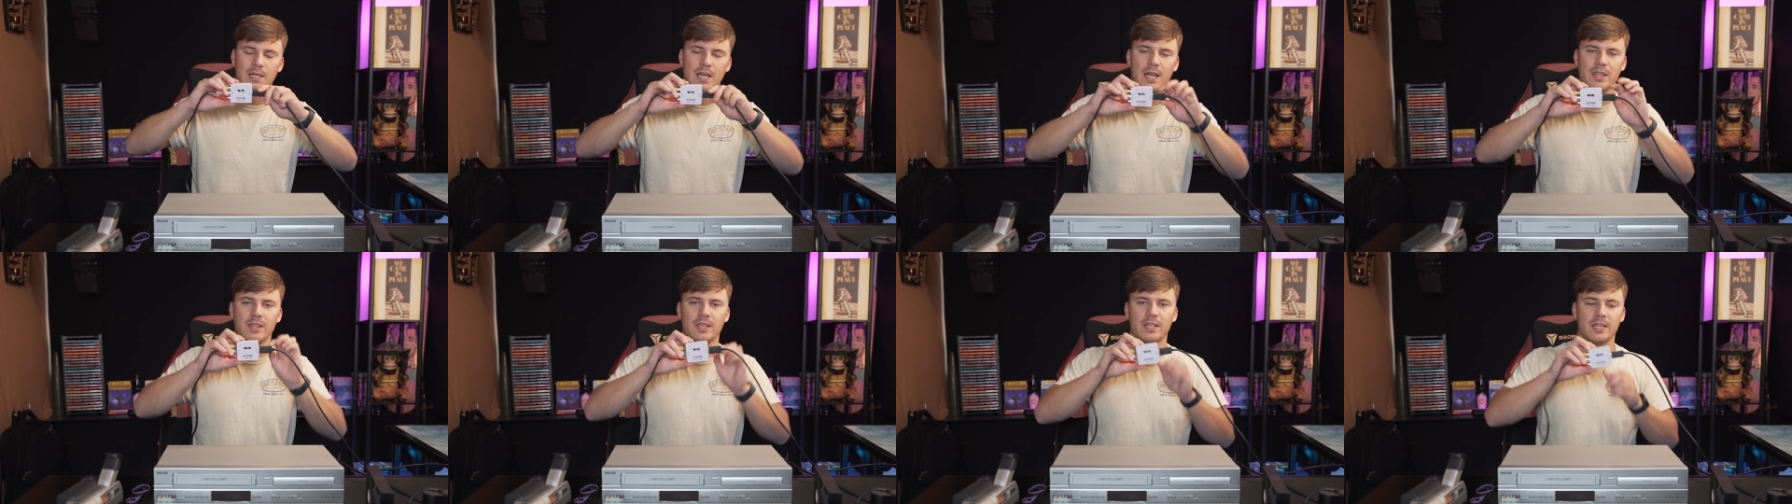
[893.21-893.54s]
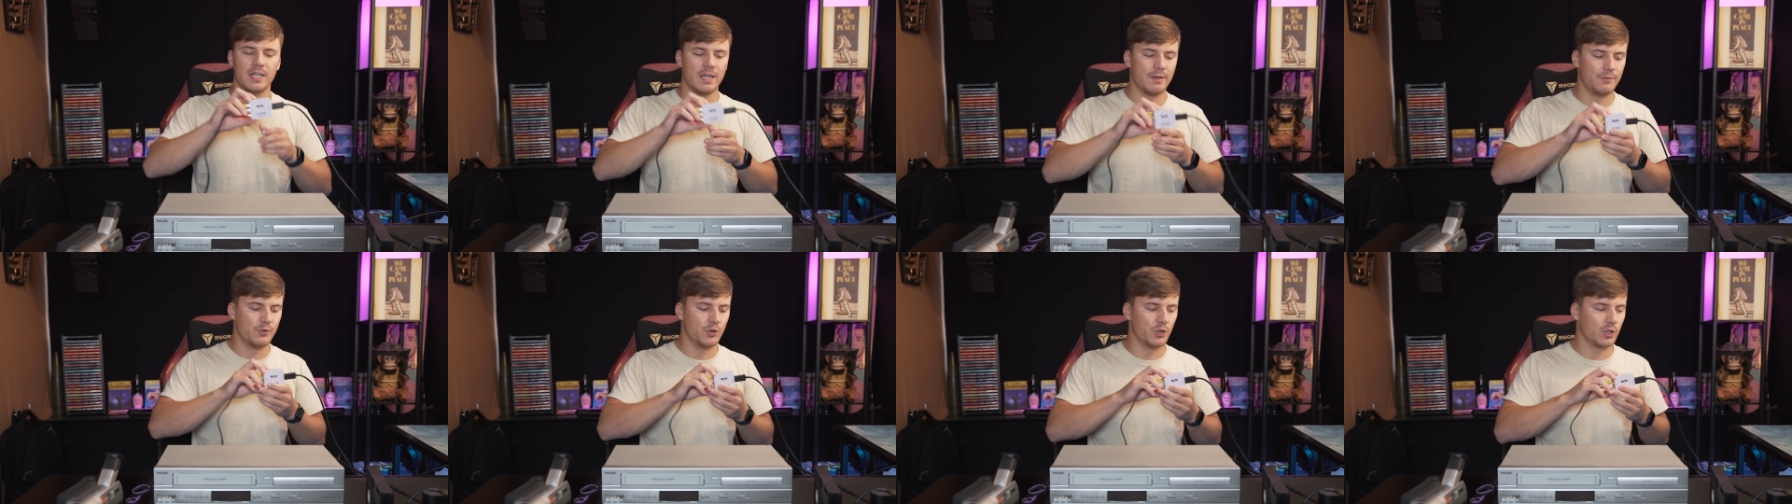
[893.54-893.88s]
and then
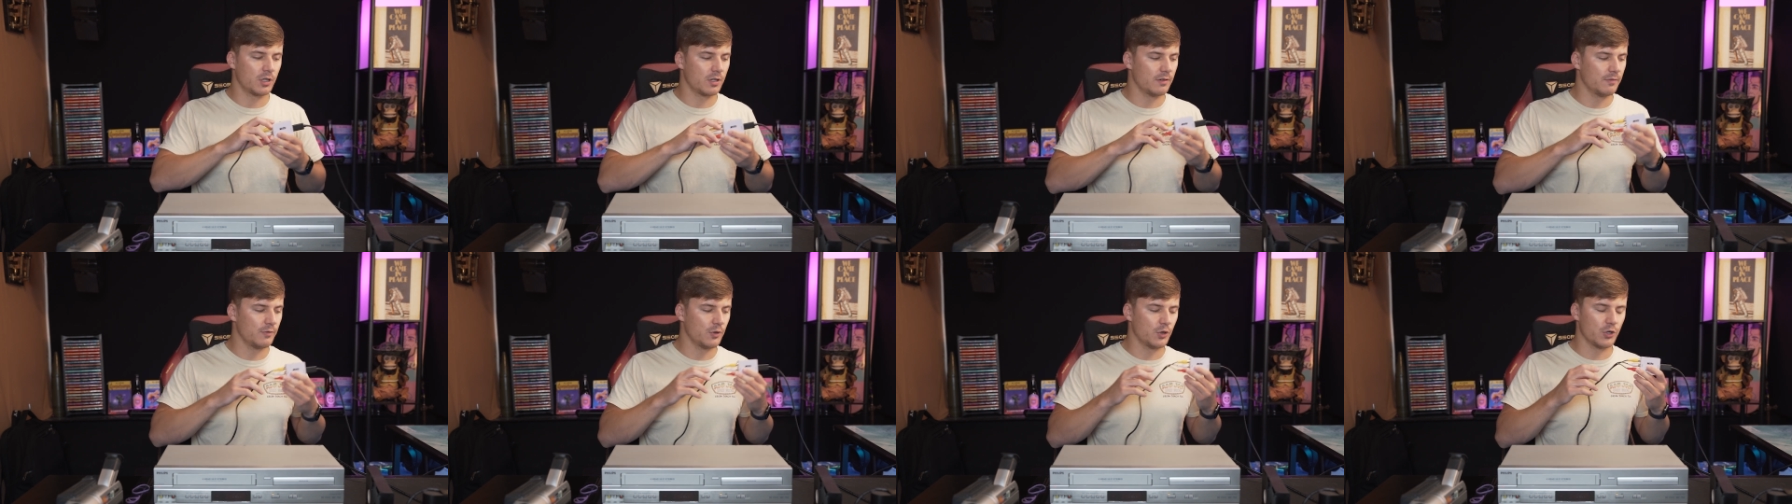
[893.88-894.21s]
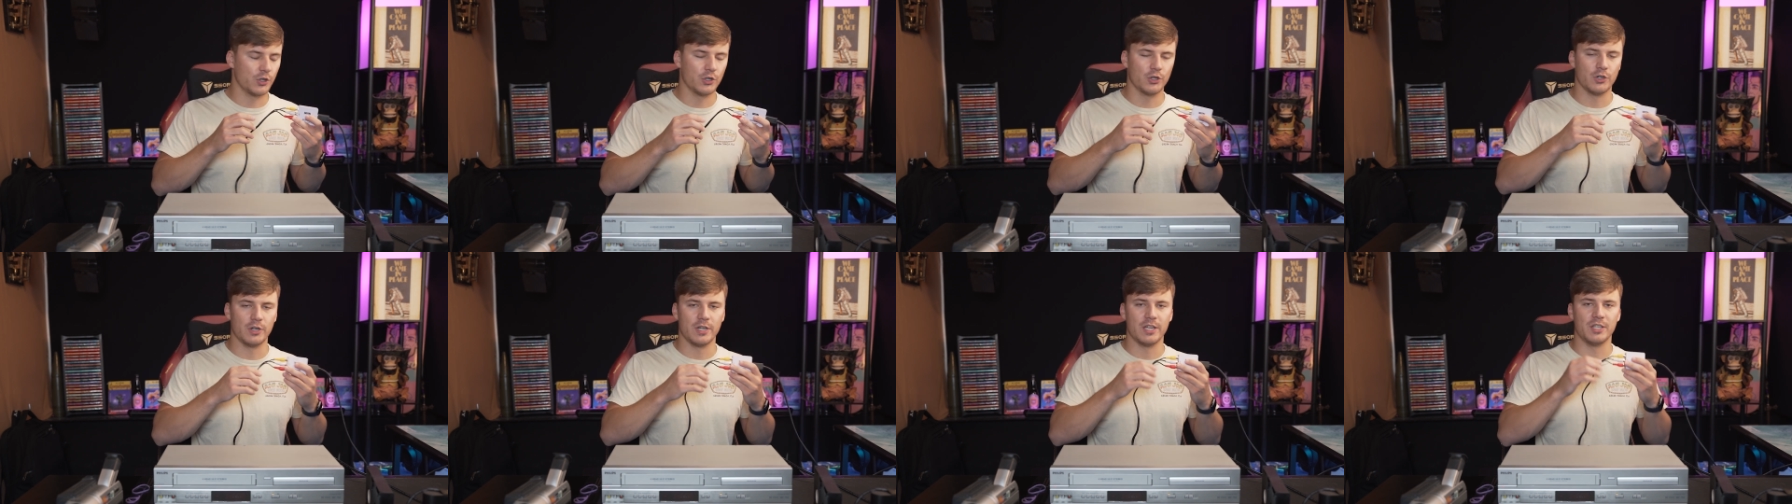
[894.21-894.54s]
if your
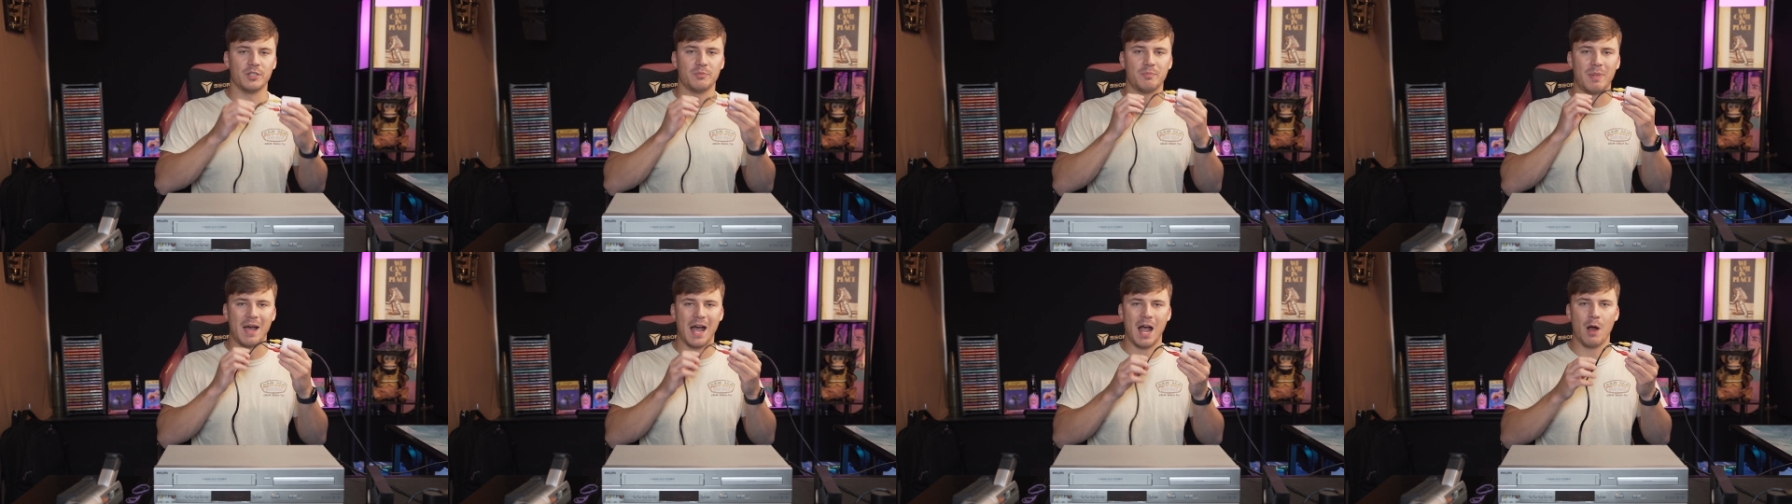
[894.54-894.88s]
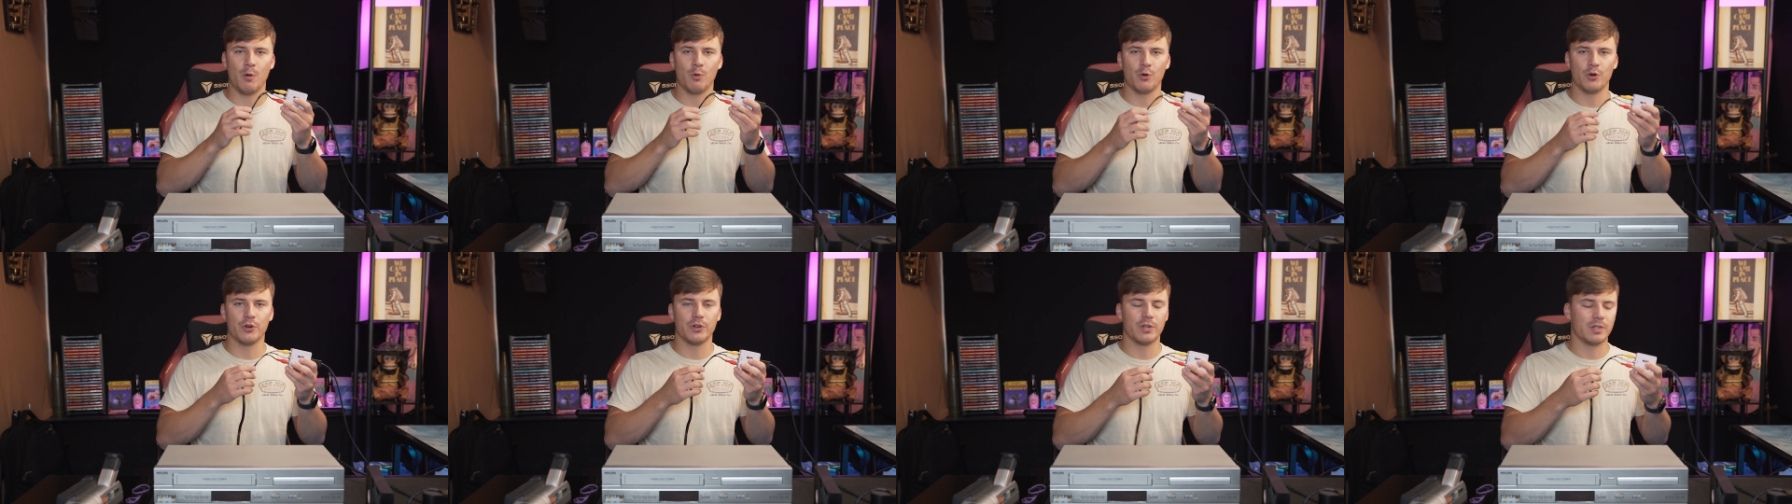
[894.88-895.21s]
converter is
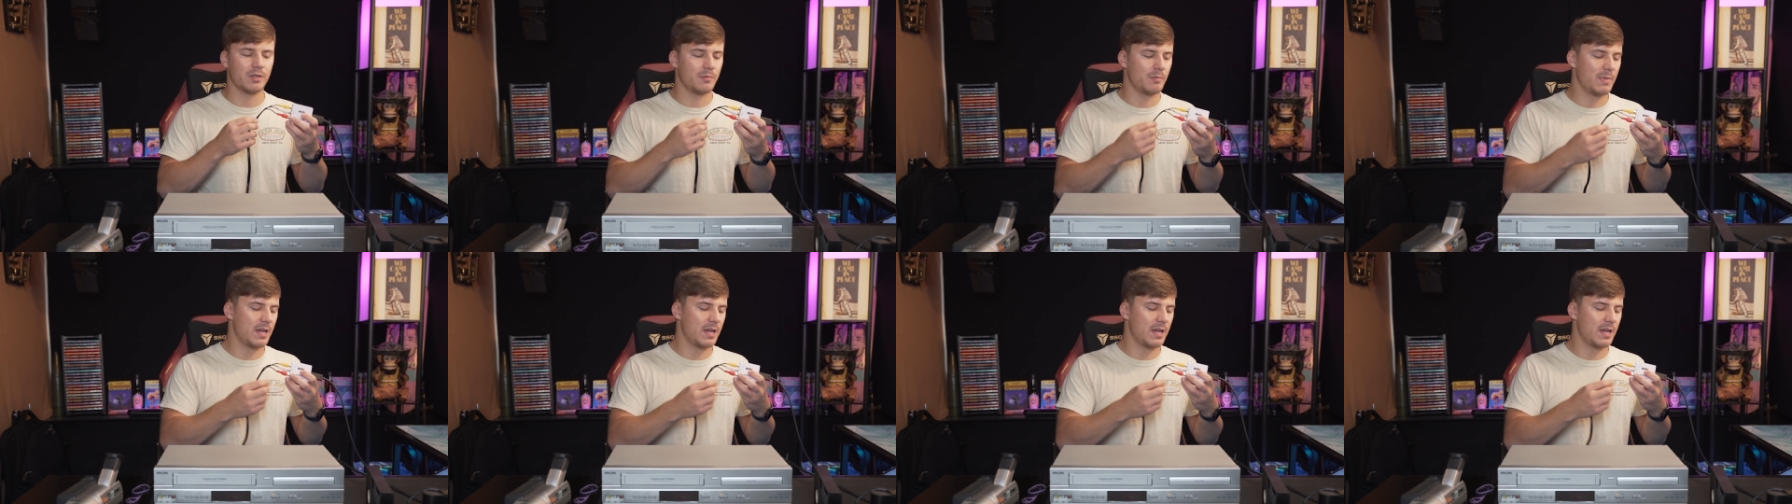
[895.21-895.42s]
powered,